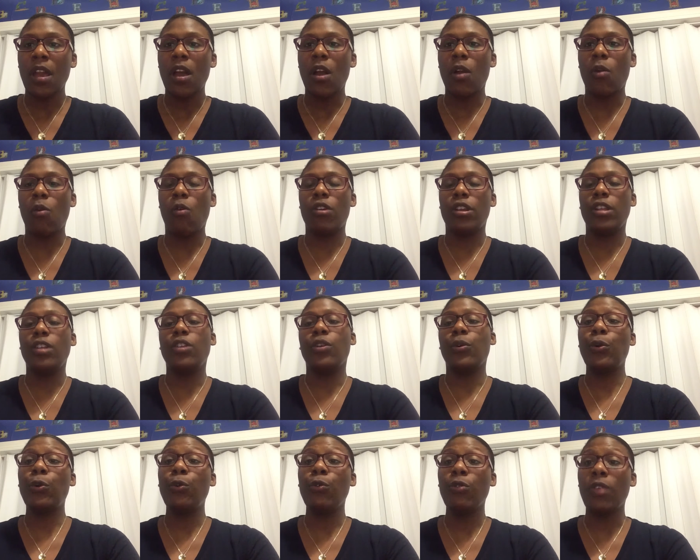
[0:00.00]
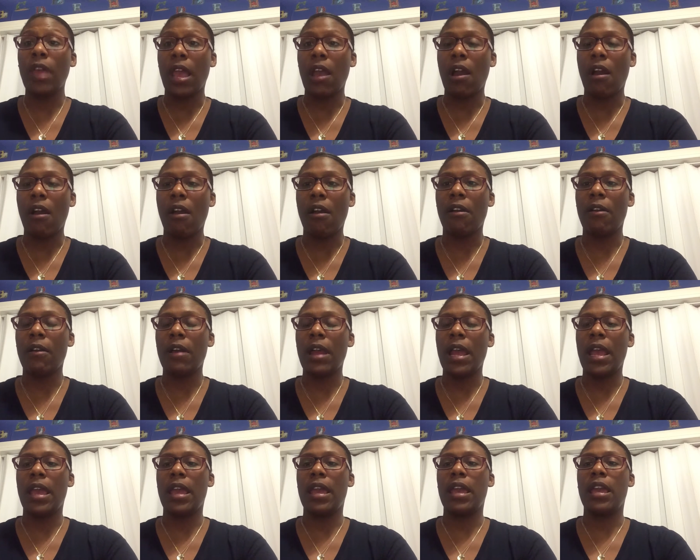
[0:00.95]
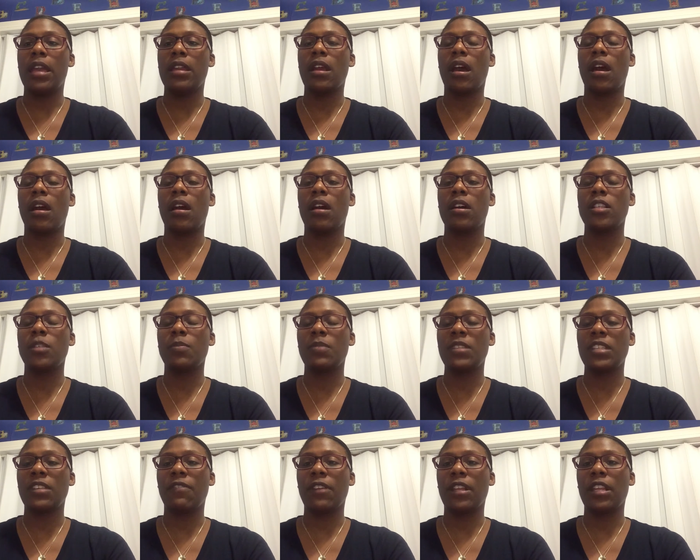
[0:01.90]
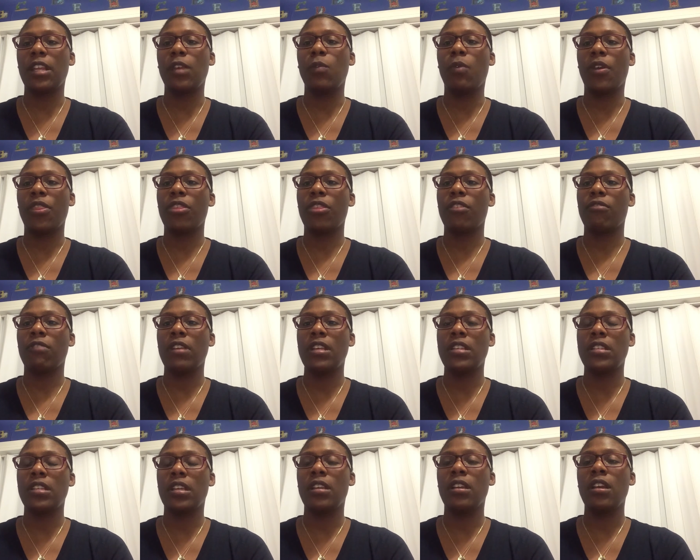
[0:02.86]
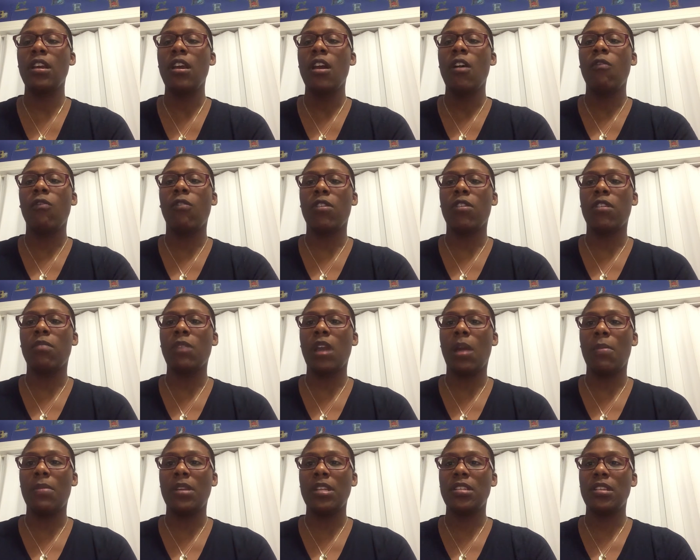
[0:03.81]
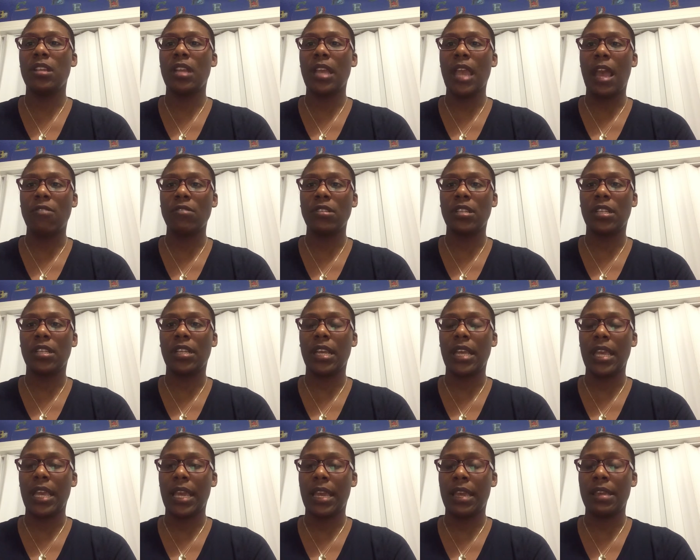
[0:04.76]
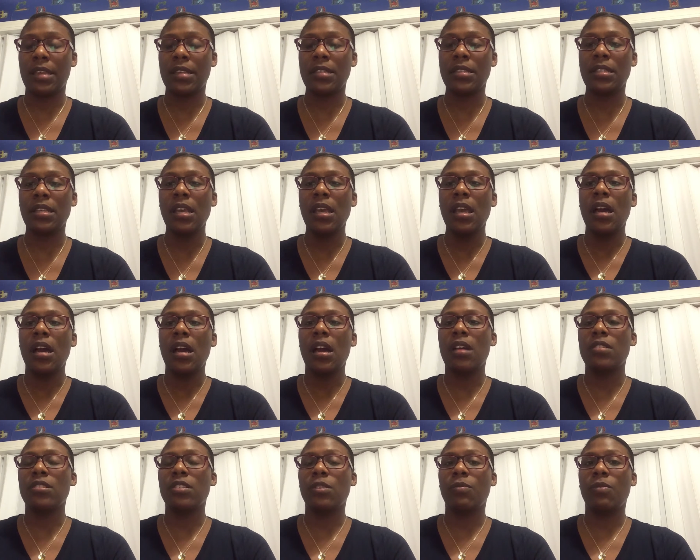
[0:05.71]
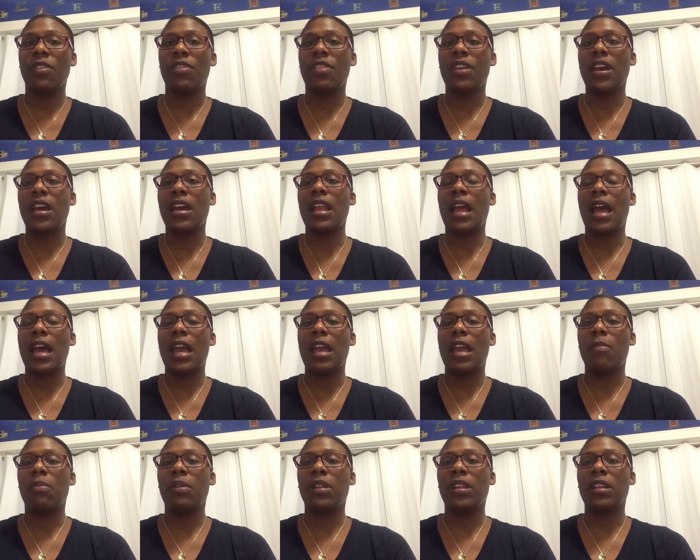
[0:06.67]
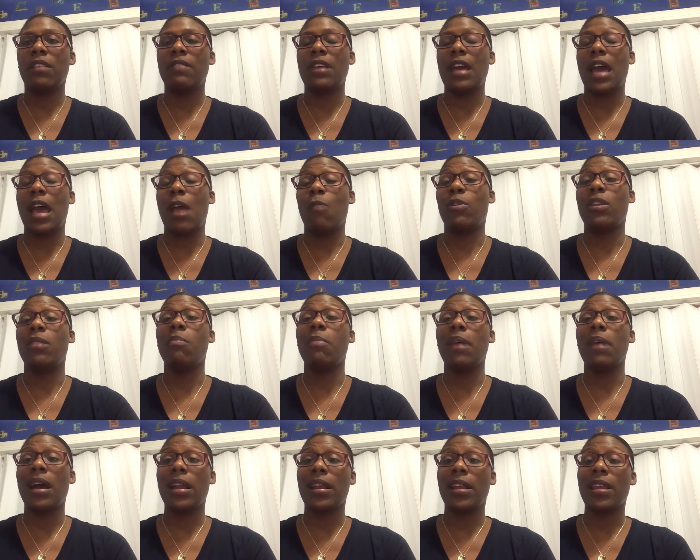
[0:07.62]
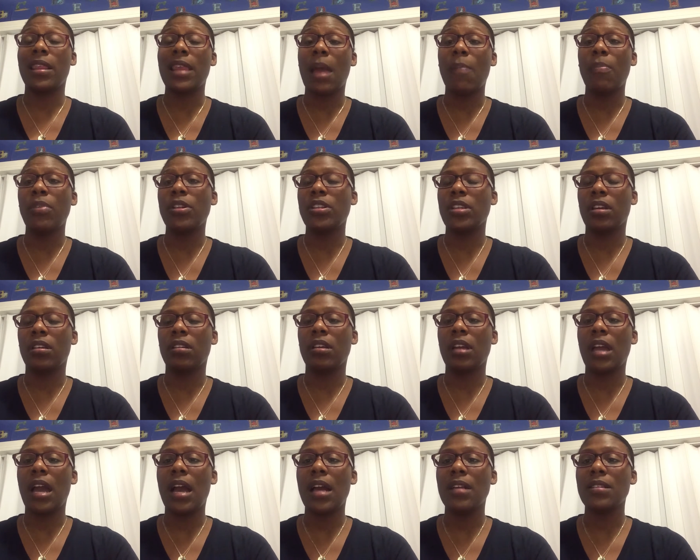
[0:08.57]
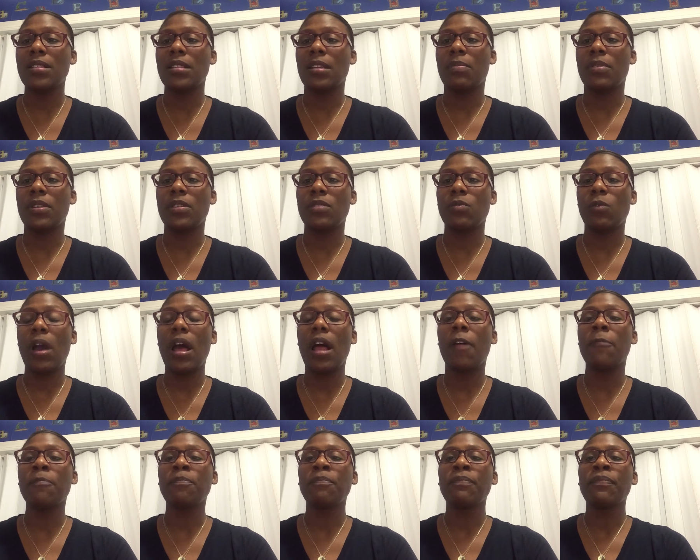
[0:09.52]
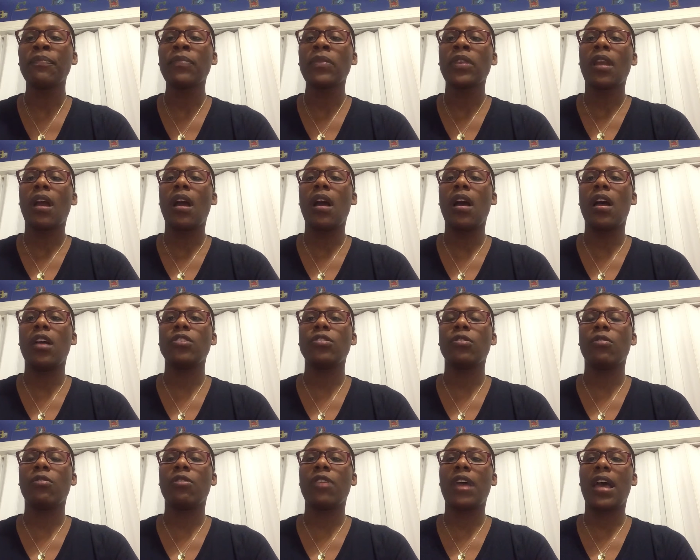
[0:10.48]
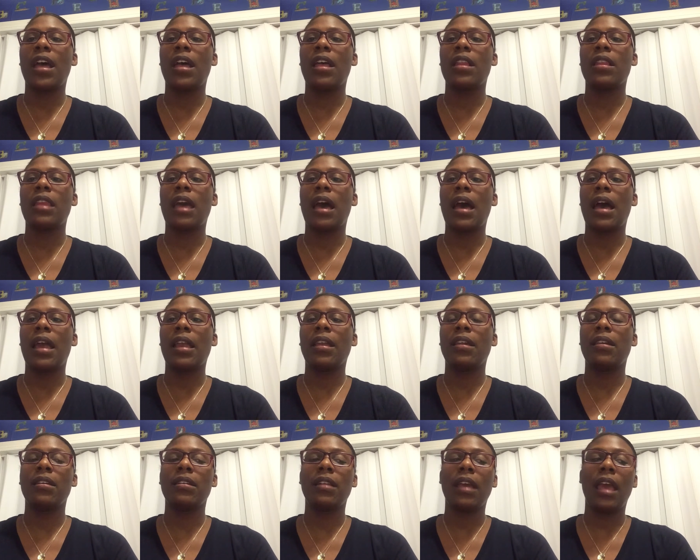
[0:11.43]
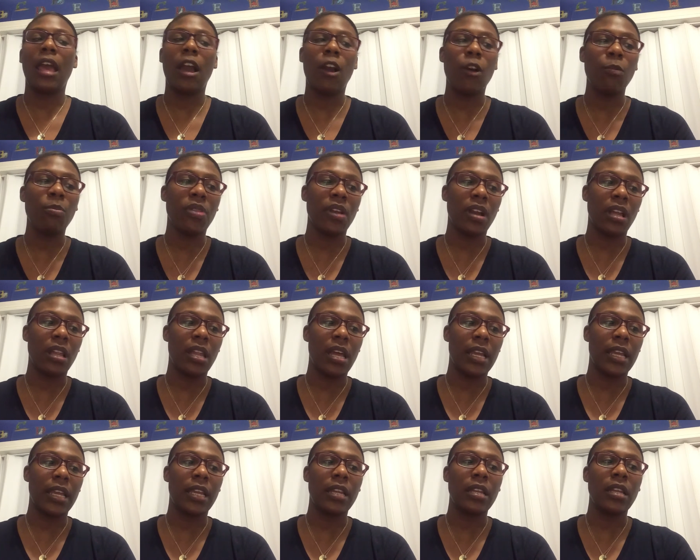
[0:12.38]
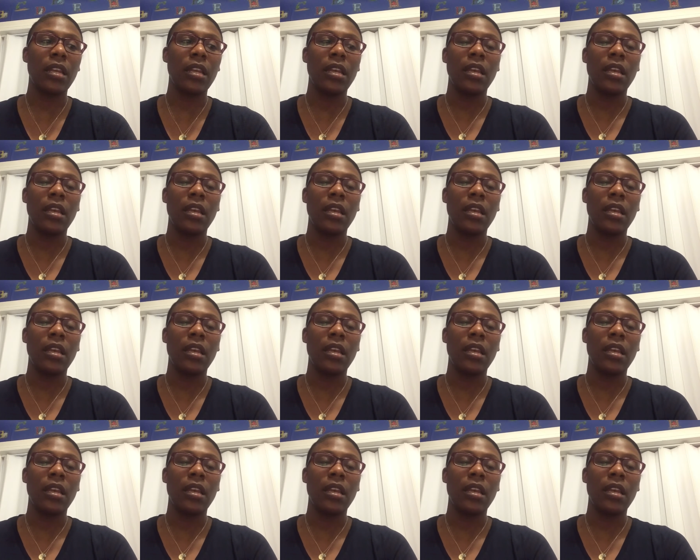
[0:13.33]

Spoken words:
according to who they are and specifically what the reason for them coming to the counseling is. So, with that, I believe that I would embody that particular concept as well so that I could help the client.